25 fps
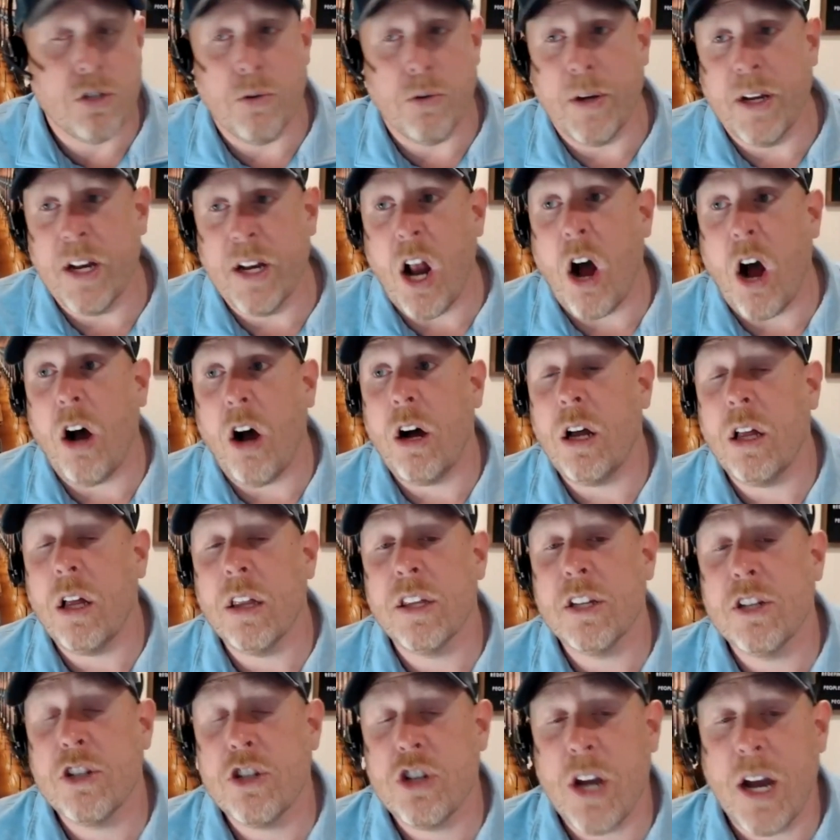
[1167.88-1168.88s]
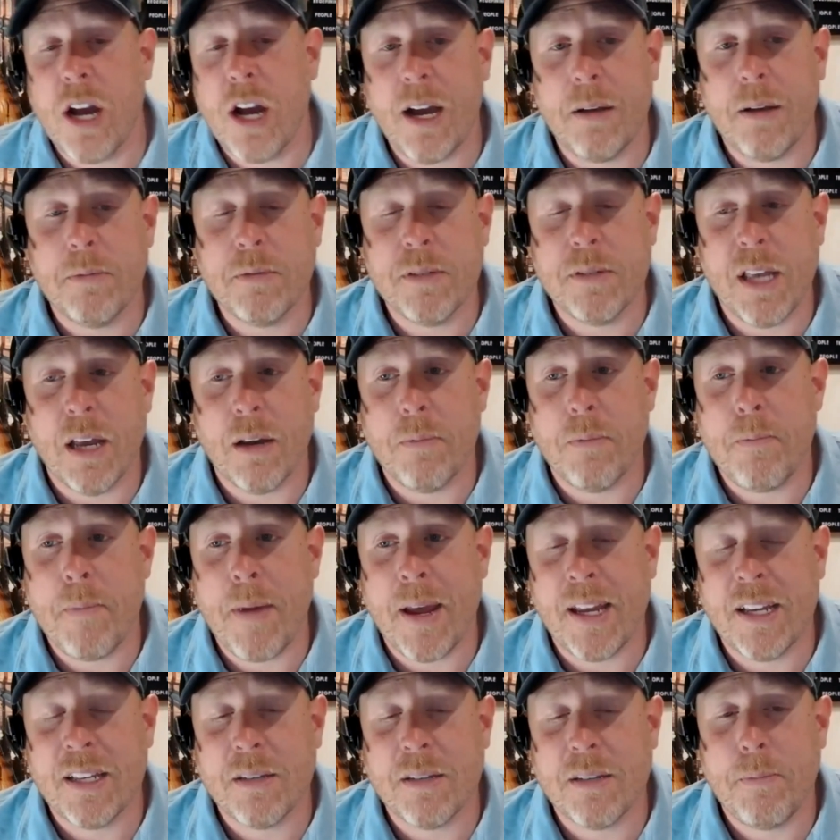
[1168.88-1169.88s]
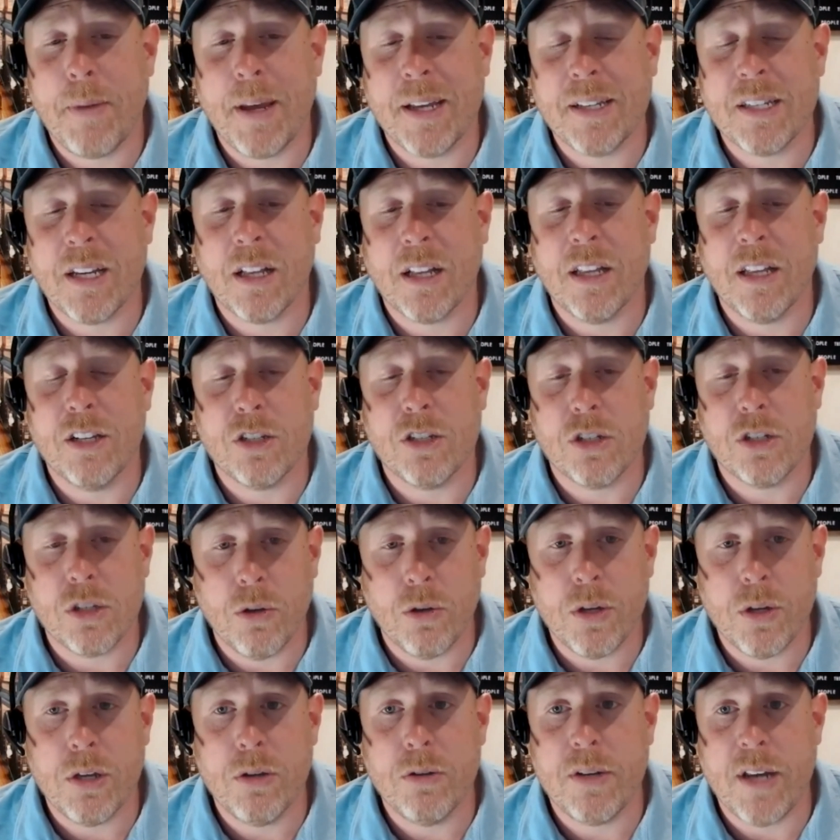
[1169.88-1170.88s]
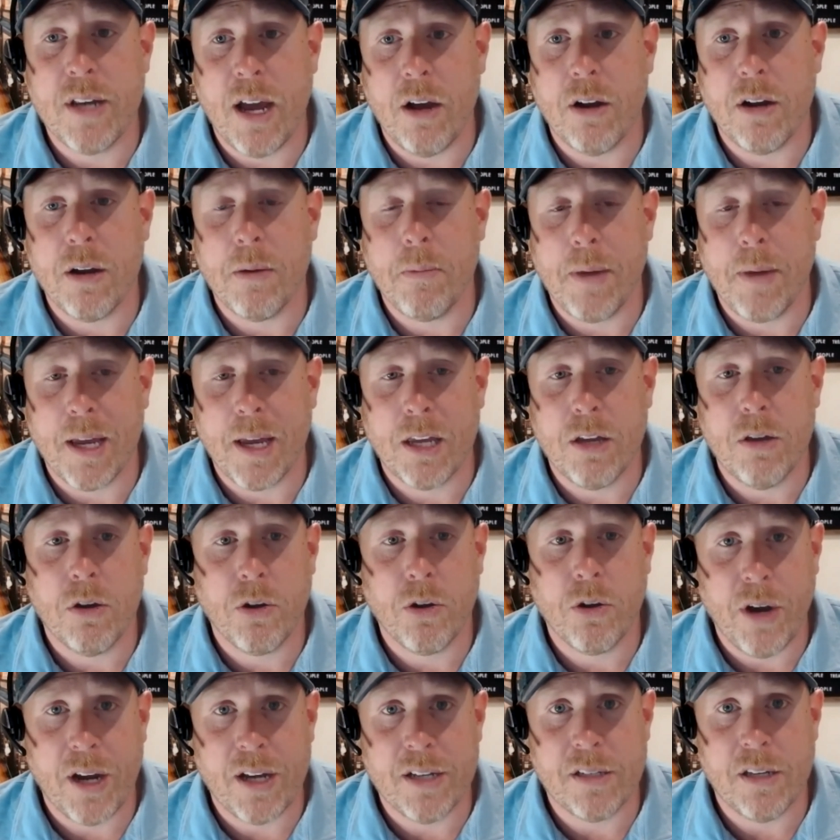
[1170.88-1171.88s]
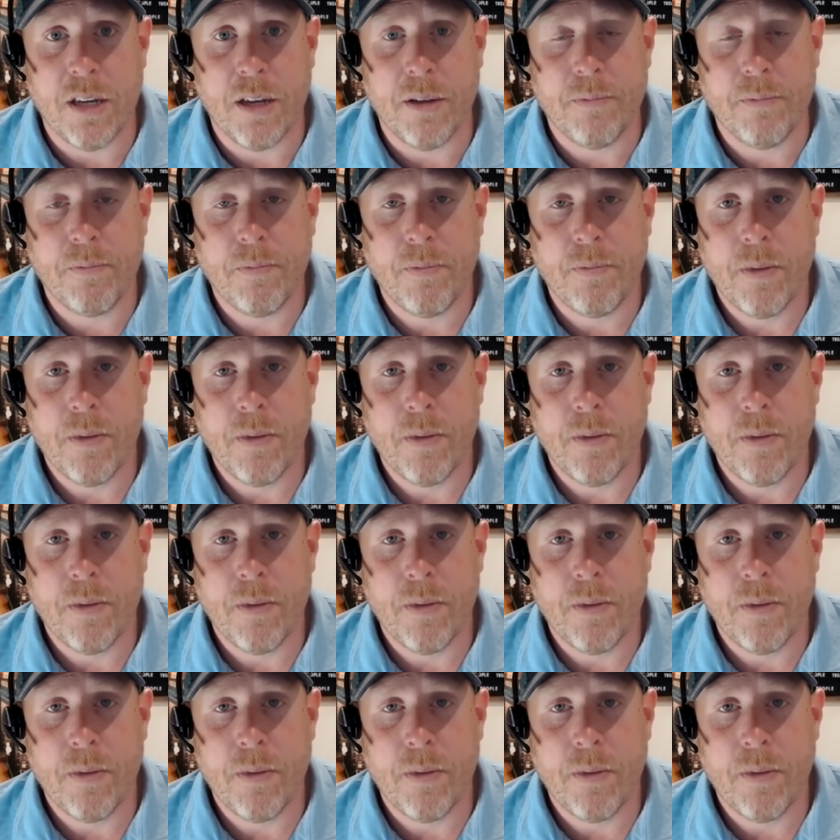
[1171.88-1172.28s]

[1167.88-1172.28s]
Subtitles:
doing all the jobs that basically slow you down and make you crazy.